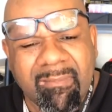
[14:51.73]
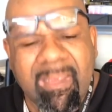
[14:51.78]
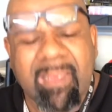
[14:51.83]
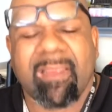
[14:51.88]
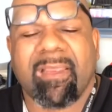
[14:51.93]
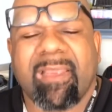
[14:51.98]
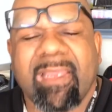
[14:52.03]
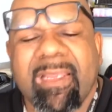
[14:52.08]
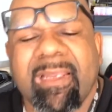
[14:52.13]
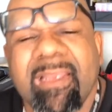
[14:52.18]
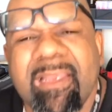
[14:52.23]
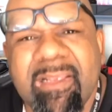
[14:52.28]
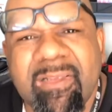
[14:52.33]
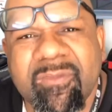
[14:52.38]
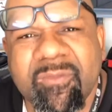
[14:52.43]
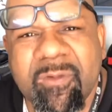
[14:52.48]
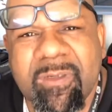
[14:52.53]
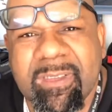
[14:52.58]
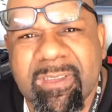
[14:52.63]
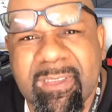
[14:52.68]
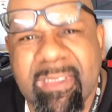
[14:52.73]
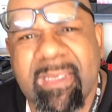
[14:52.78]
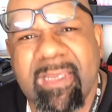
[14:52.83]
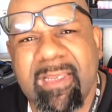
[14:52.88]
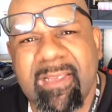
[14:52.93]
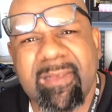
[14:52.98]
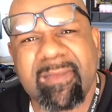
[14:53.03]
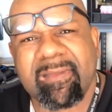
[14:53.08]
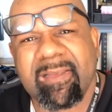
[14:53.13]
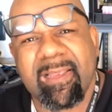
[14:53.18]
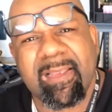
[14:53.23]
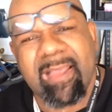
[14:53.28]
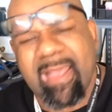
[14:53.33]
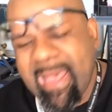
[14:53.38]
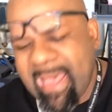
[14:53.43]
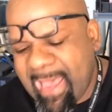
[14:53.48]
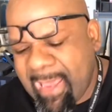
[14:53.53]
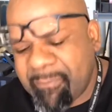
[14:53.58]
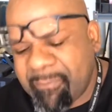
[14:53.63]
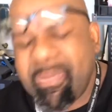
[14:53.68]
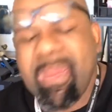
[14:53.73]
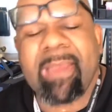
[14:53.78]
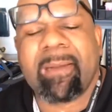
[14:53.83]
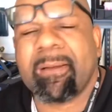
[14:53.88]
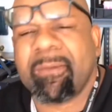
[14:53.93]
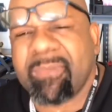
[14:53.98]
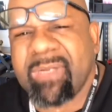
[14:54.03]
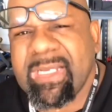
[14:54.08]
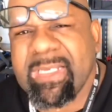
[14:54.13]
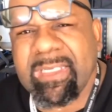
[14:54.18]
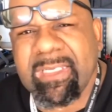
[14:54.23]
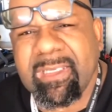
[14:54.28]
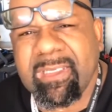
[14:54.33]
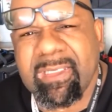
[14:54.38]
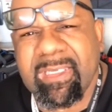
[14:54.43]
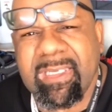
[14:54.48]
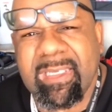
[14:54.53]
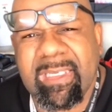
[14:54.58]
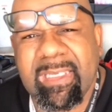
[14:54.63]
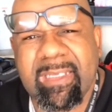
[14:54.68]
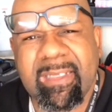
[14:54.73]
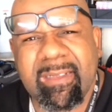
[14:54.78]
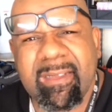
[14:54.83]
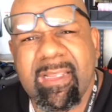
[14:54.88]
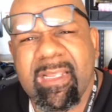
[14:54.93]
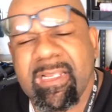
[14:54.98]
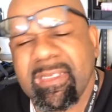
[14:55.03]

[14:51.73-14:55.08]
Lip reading: it is what it is. I pay the money again.